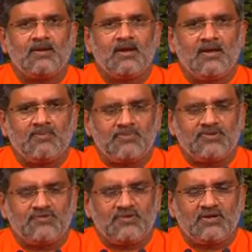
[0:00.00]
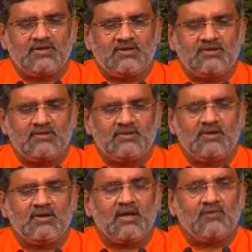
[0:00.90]
I appreciate it
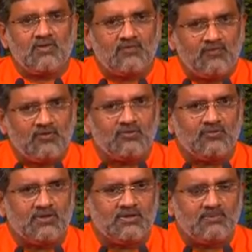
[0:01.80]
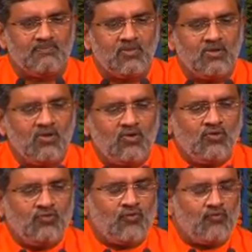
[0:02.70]
and I will follow it.
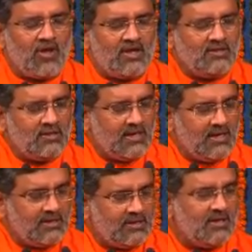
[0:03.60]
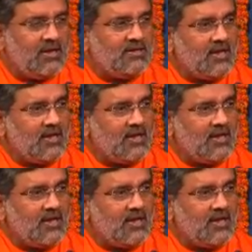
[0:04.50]
So when intellect